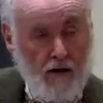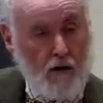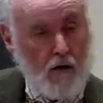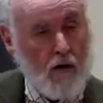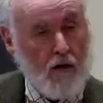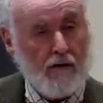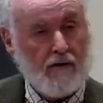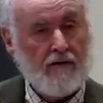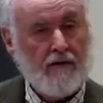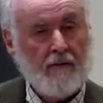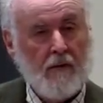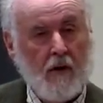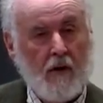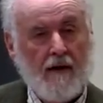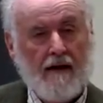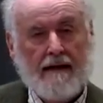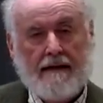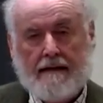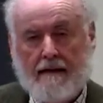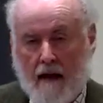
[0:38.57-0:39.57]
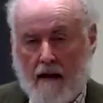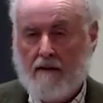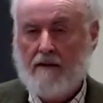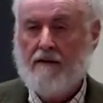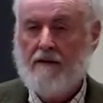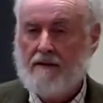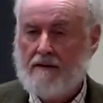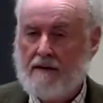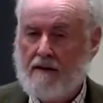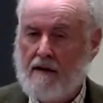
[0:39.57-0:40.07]
The cost of parking
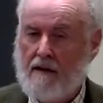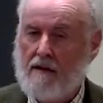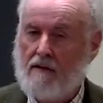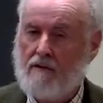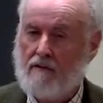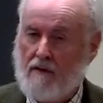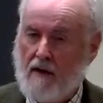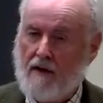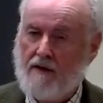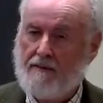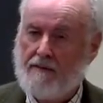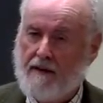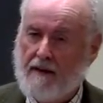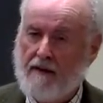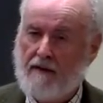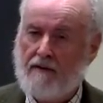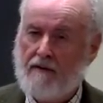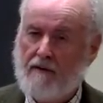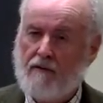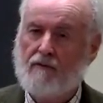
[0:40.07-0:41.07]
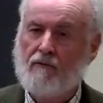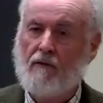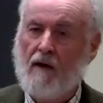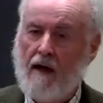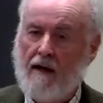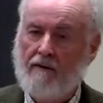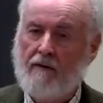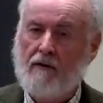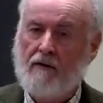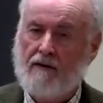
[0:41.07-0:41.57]
doesn't cease just because the
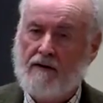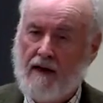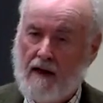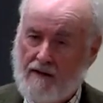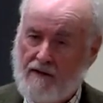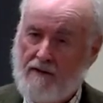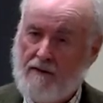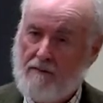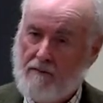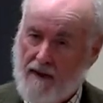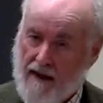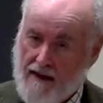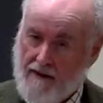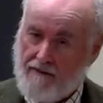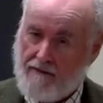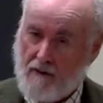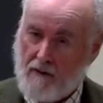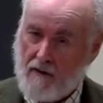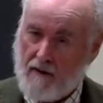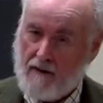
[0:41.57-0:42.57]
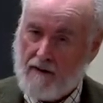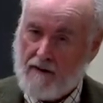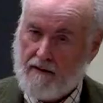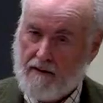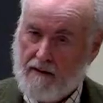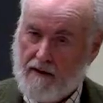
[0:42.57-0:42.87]
driver doesn't pay for it.